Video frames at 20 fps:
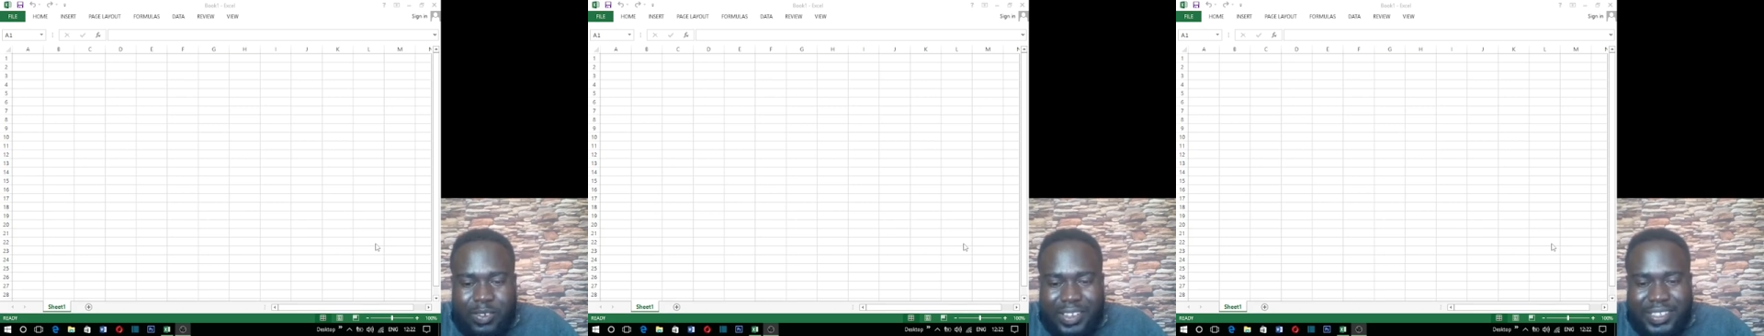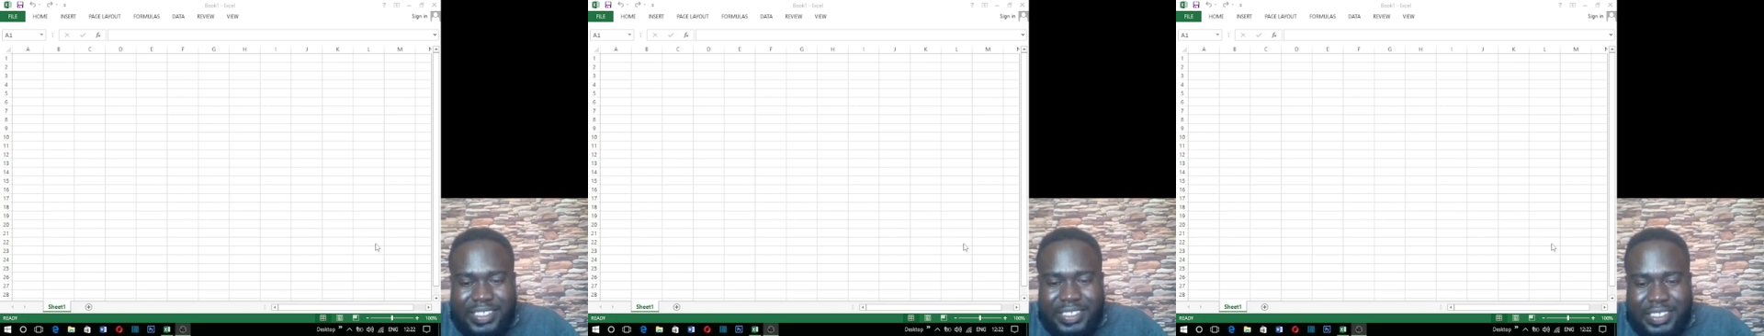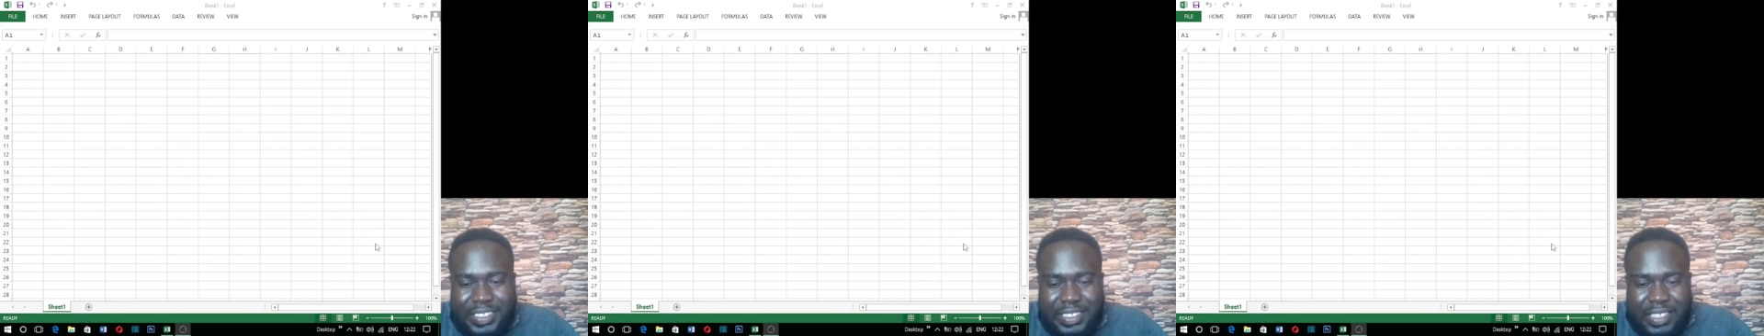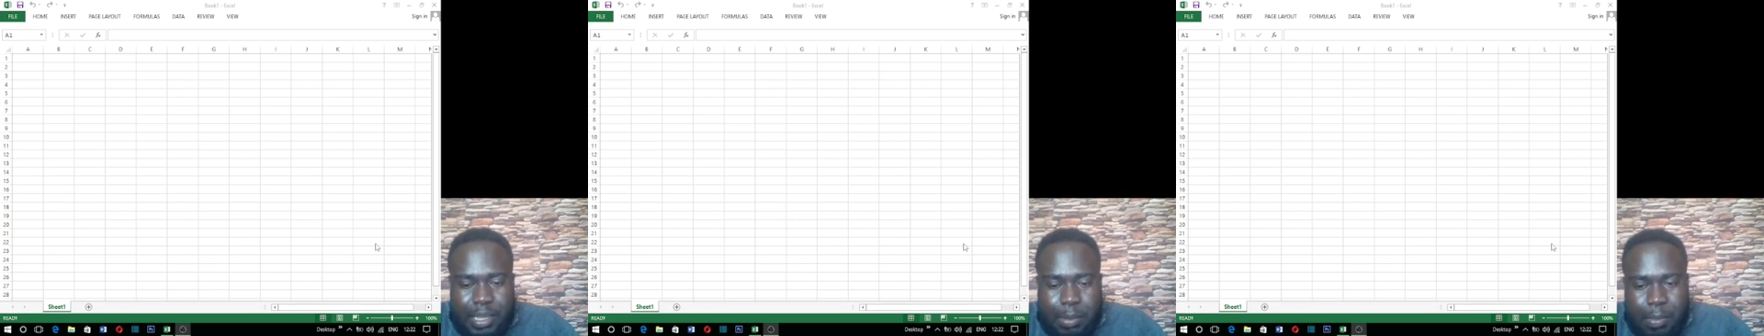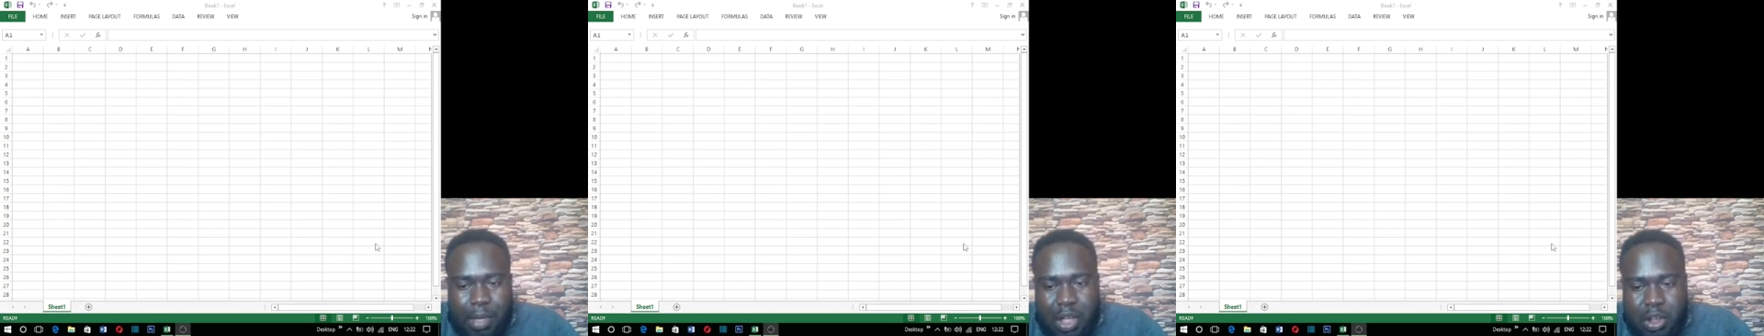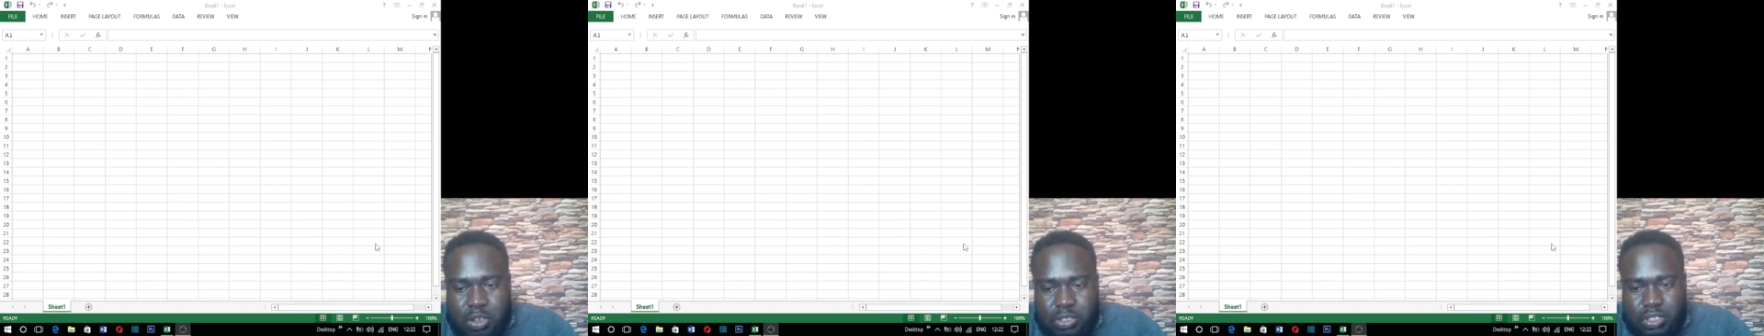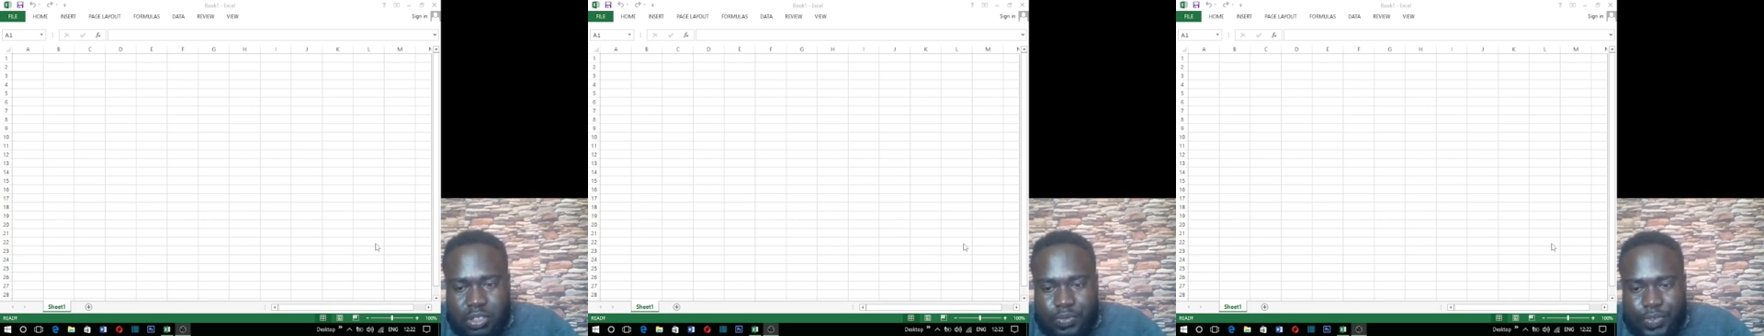what is
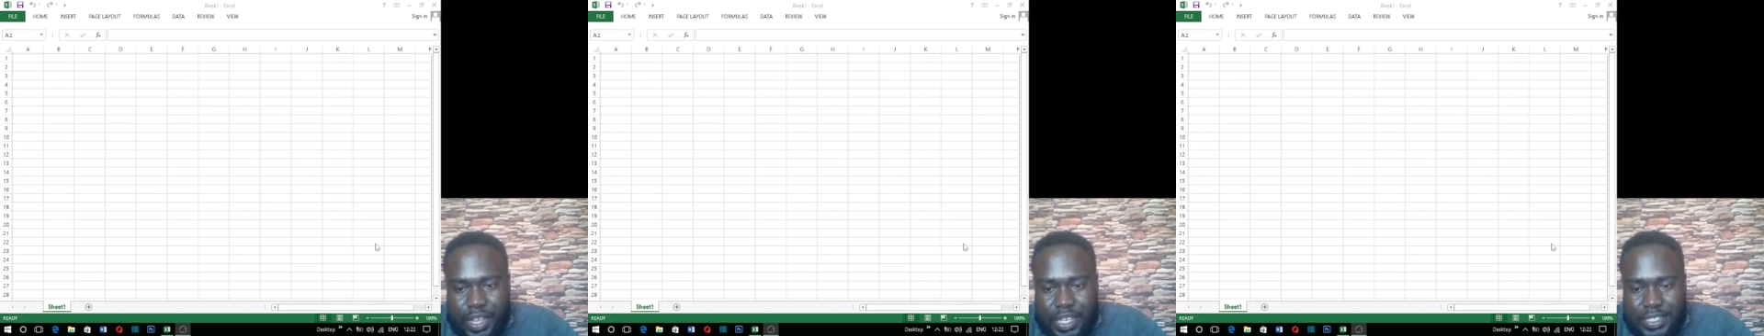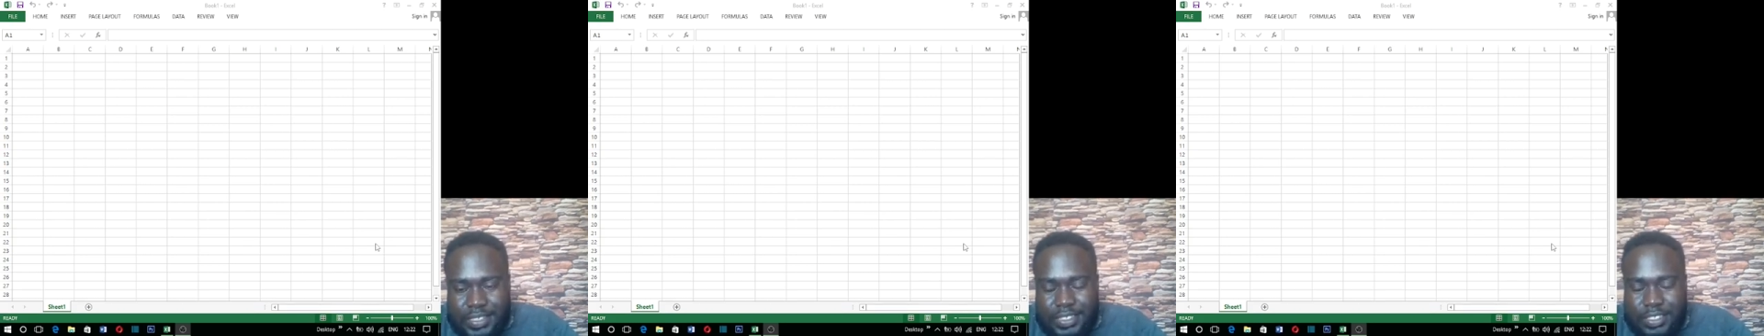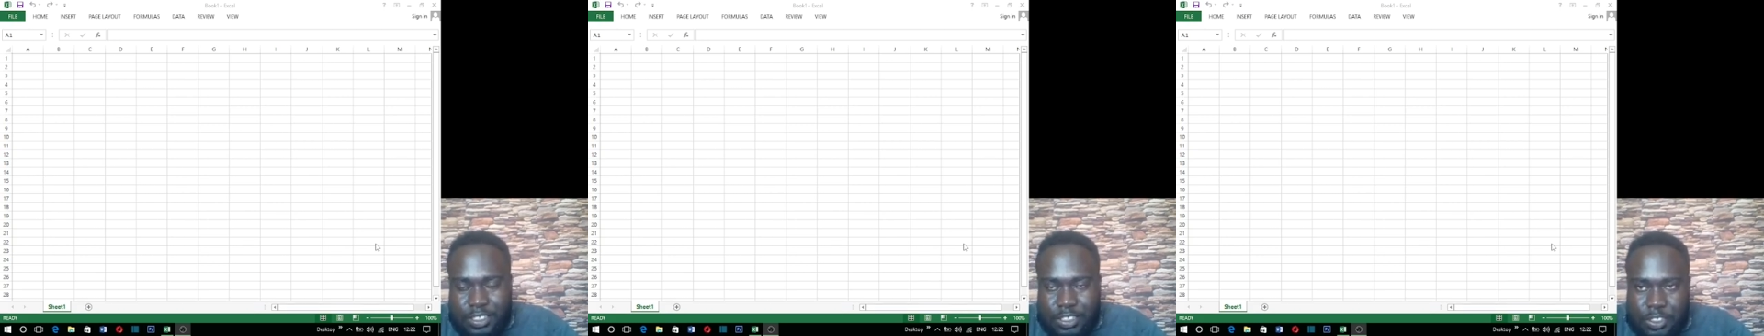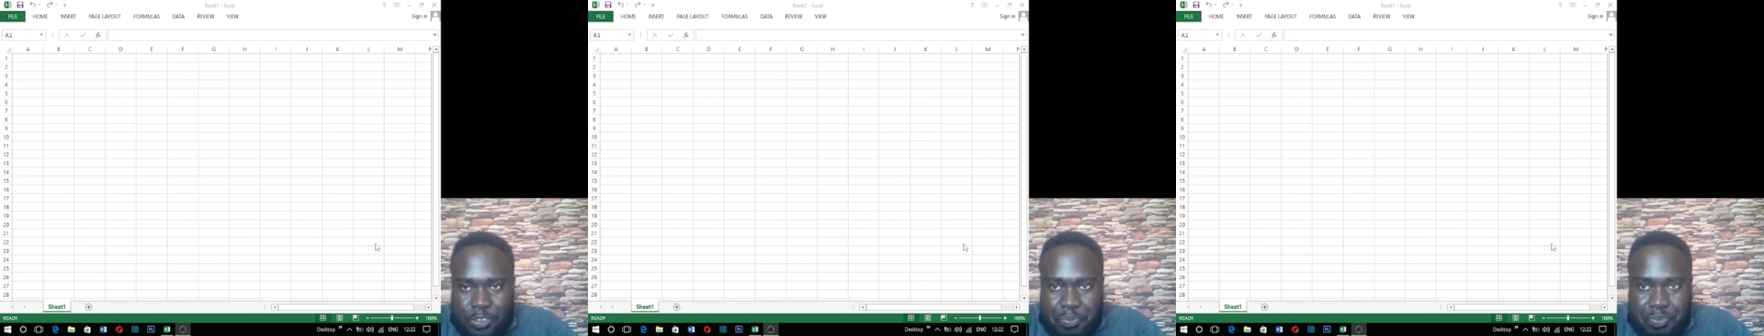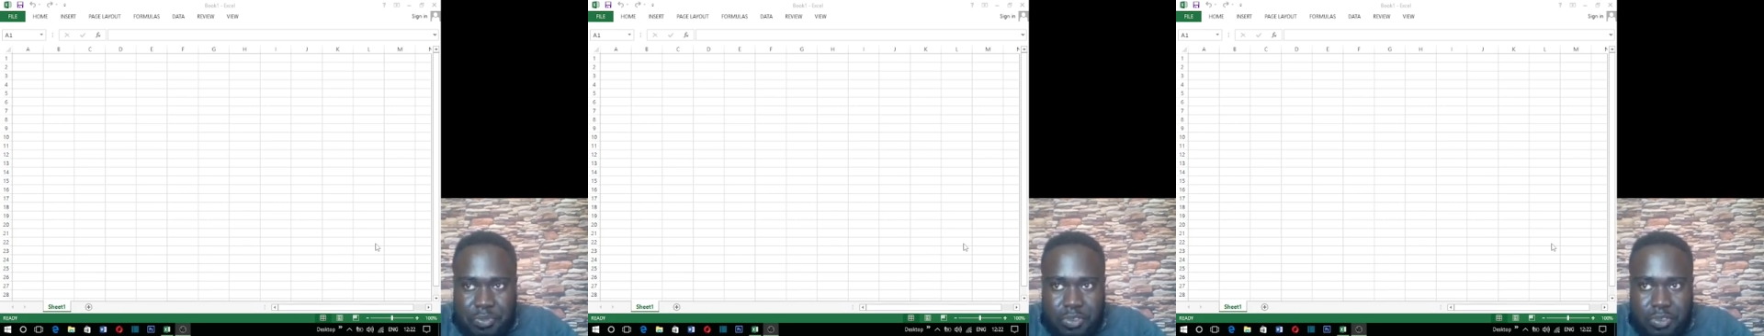Microsoft Excel?